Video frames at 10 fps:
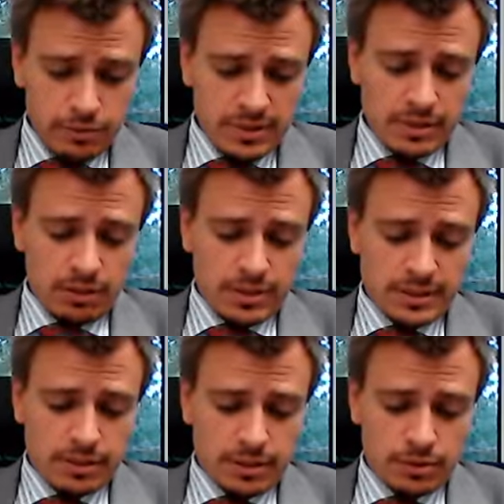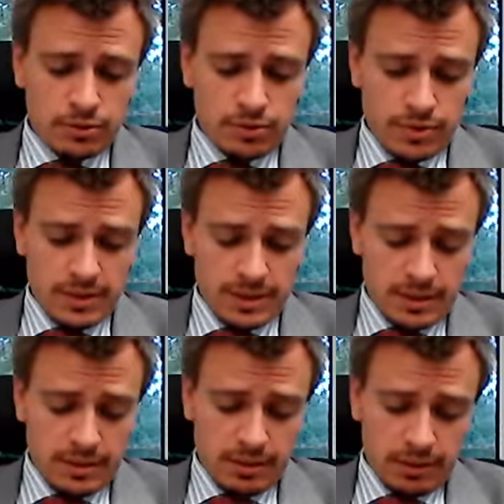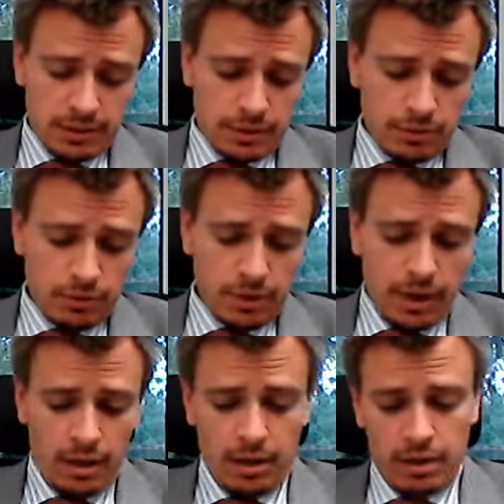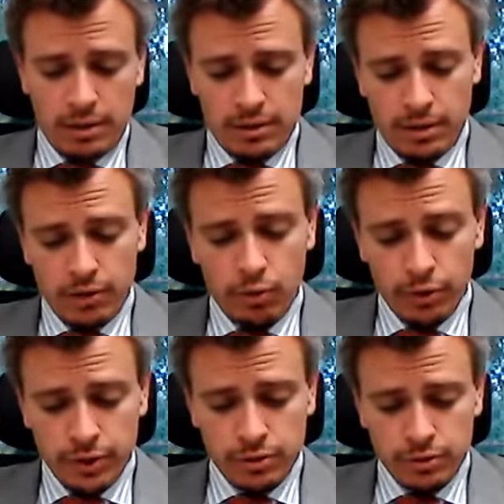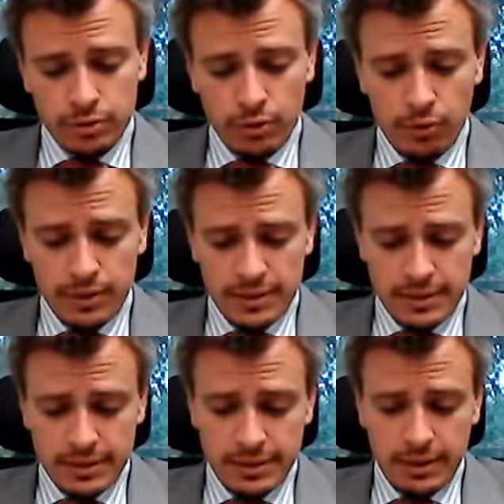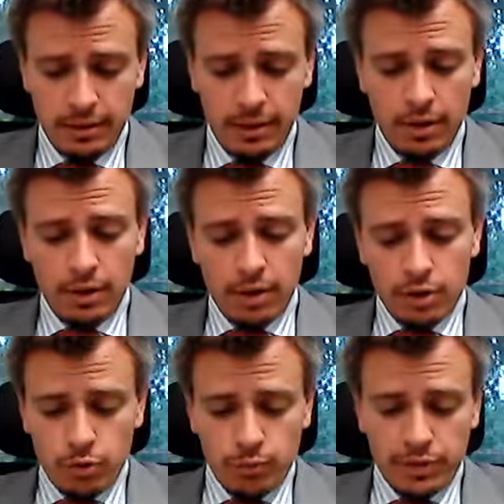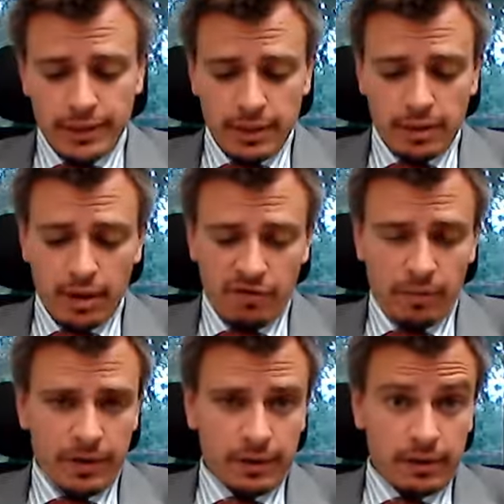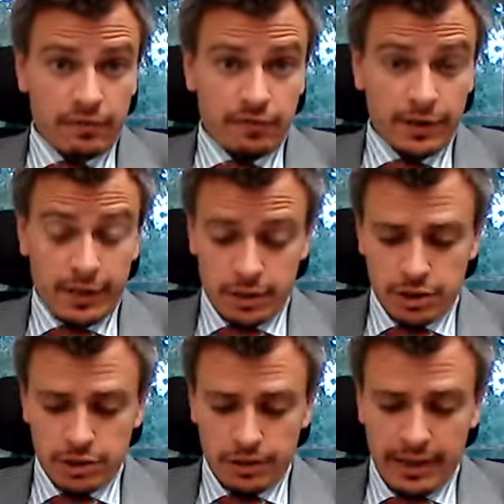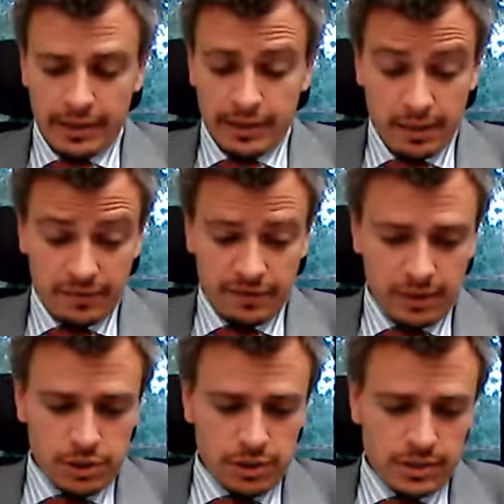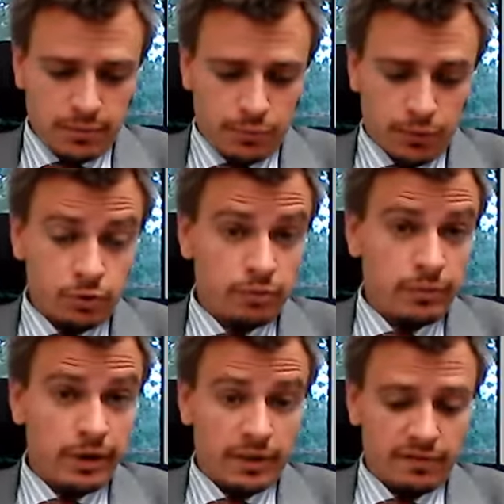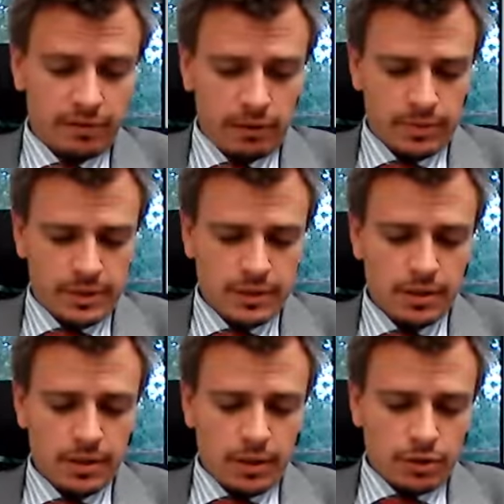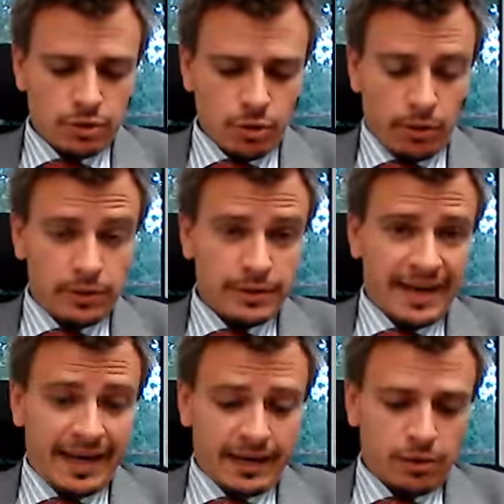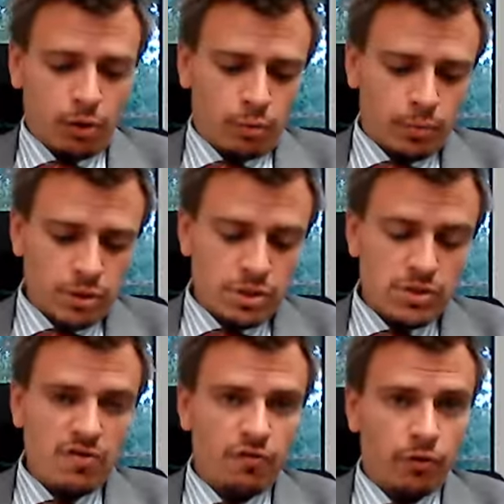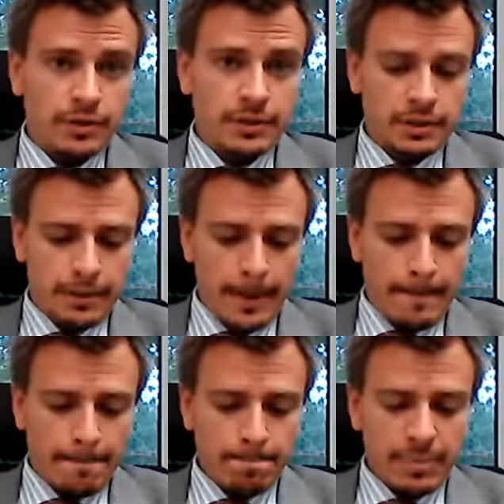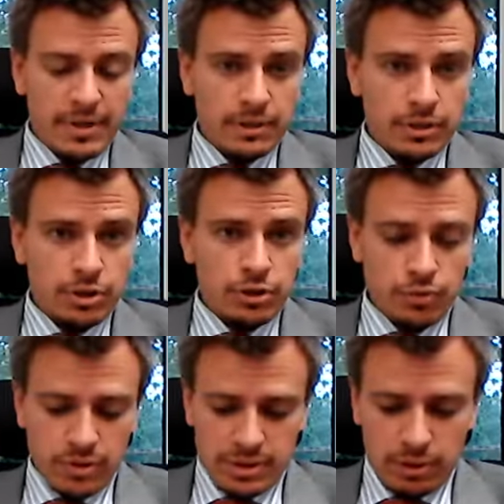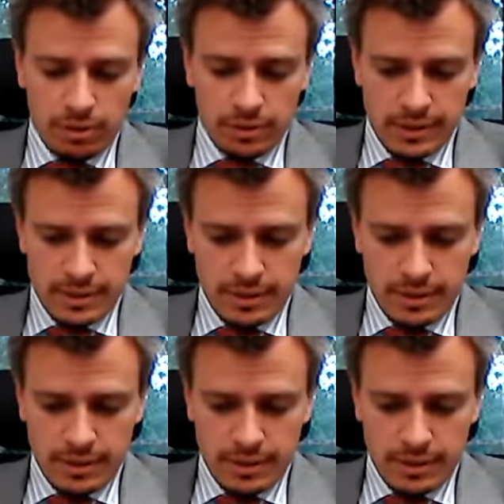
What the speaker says: US dollars in 2016 alone, and according to the OECD, cumulated governmental, financial, and non-financial support to American farmers totaled at almost 40 billion US dollars